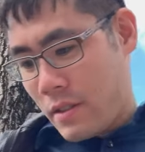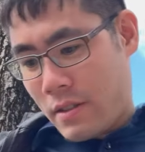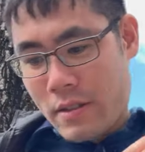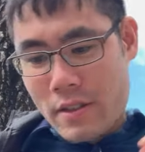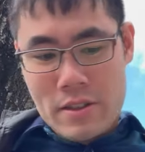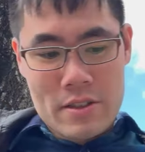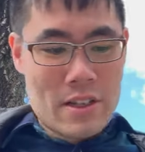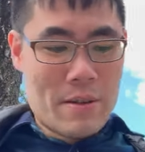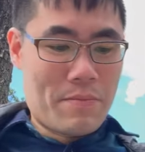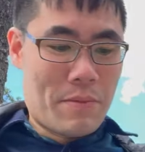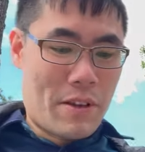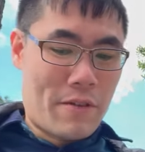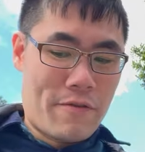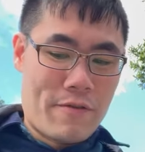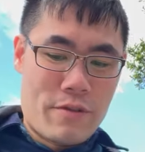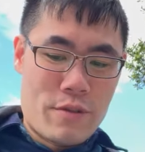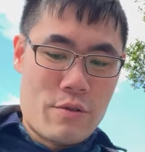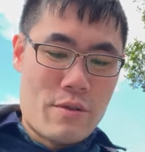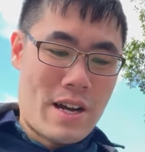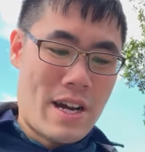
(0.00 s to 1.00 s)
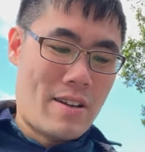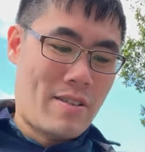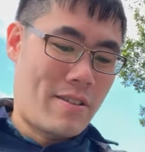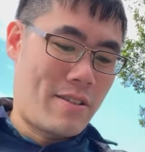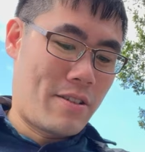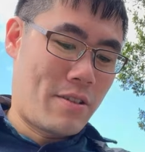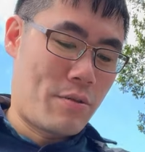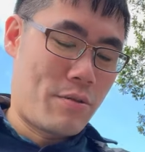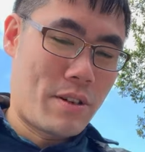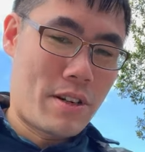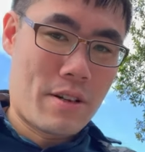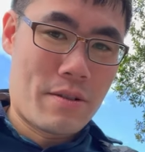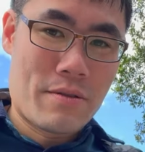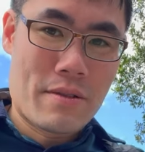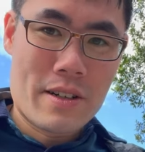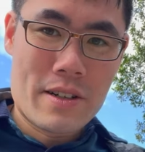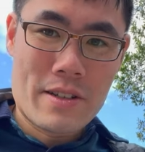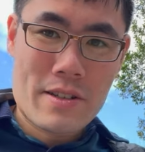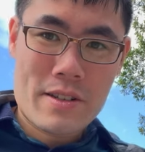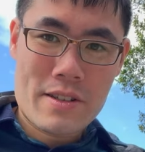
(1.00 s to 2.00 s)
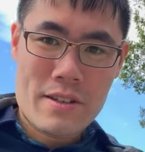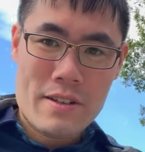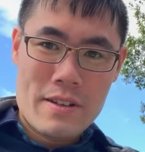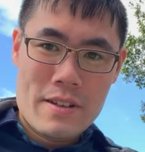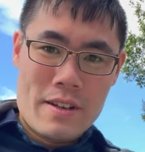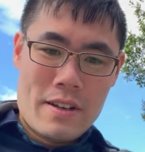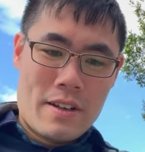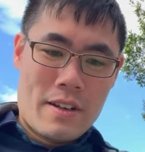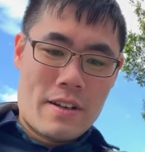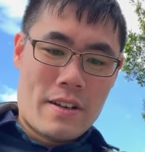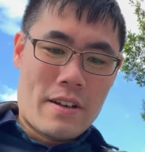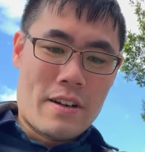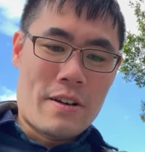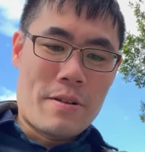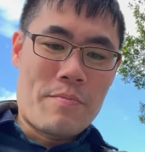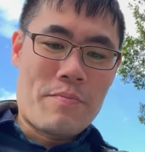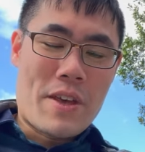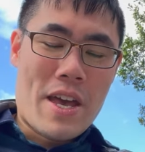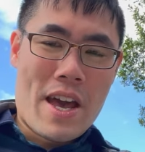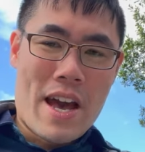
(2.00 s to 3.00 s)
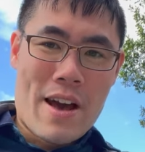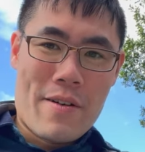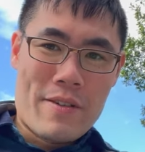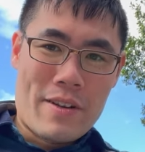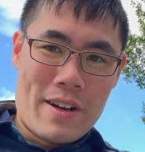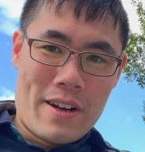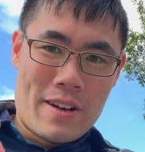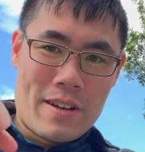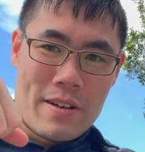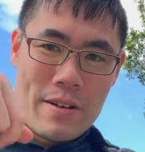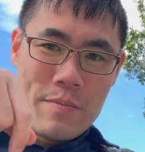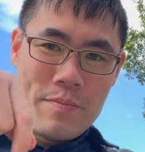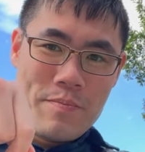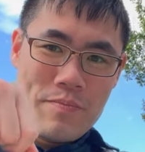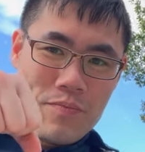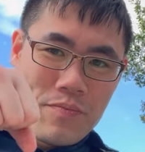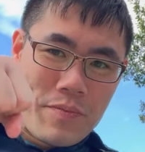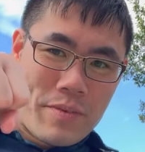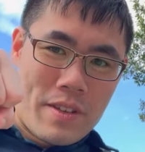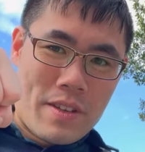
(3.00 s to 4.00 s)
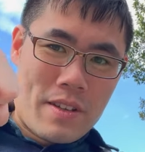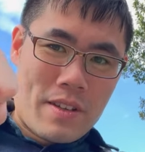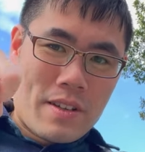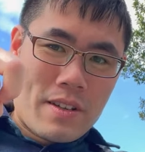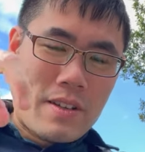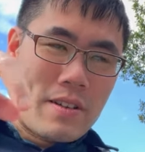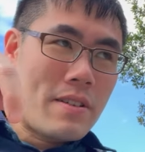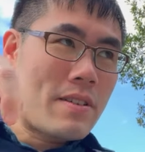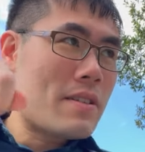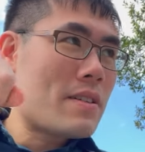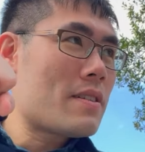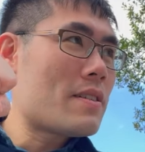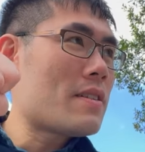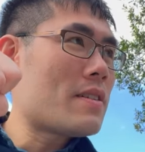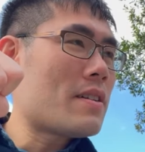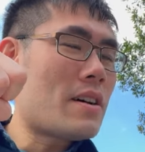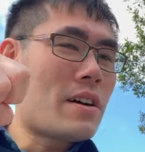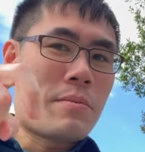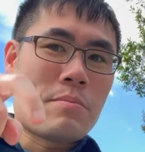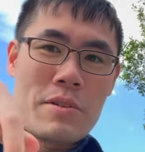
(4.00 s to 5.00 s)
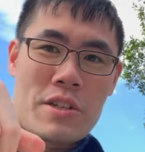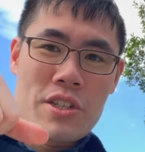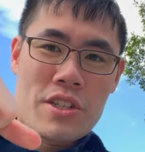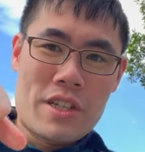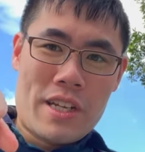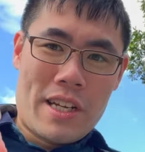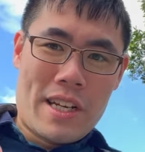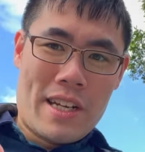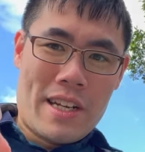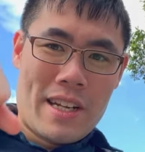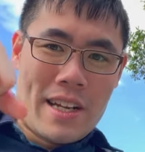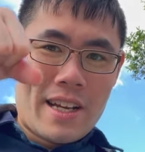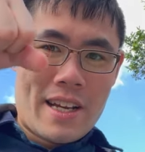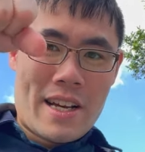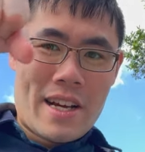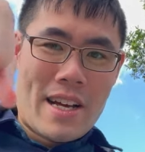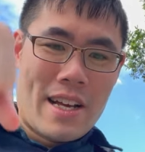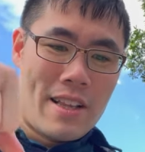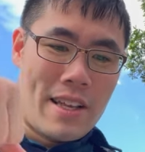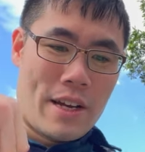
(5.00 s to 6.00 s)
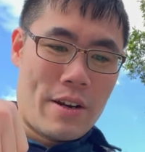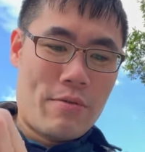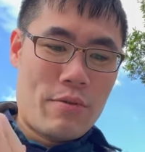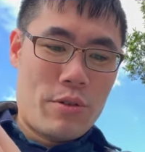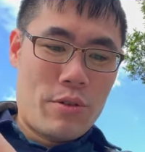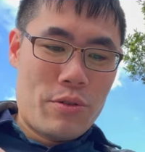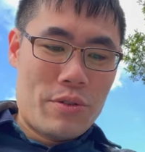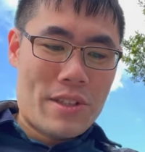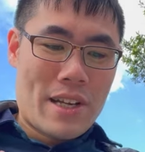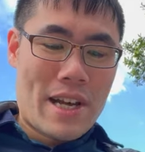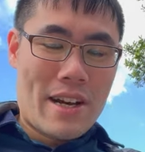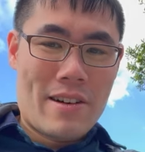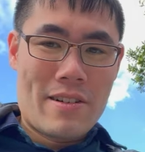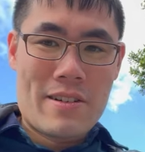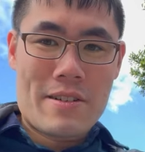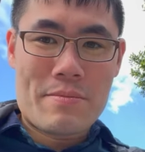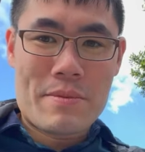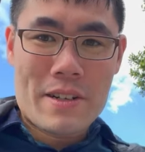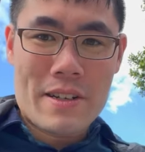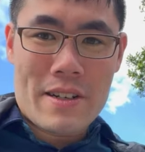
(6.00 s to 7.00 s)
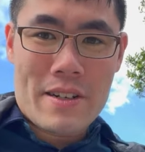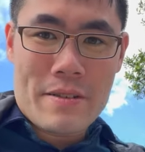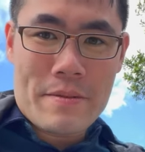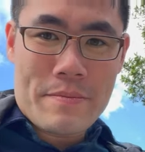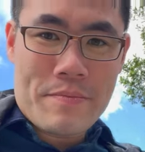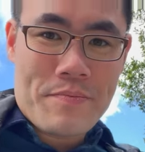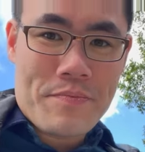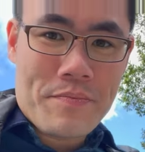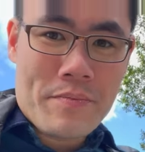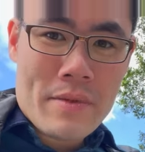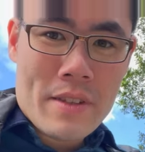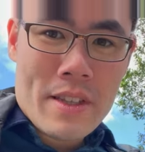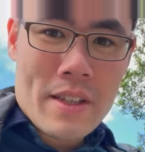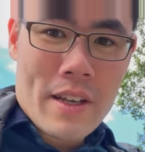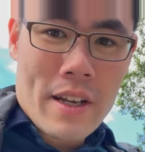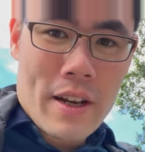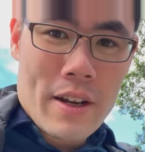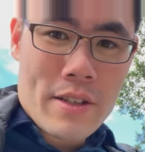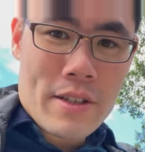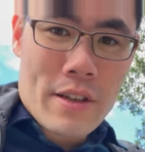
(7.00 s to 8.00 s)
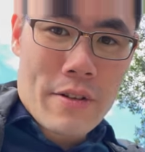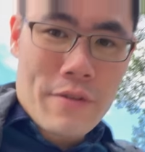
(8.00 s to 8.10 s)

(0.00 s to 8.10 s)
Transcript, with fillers: uh, something flew out, I don't know what it was. Um, they have it in a, a machine and it kind of like rolls out, but here's the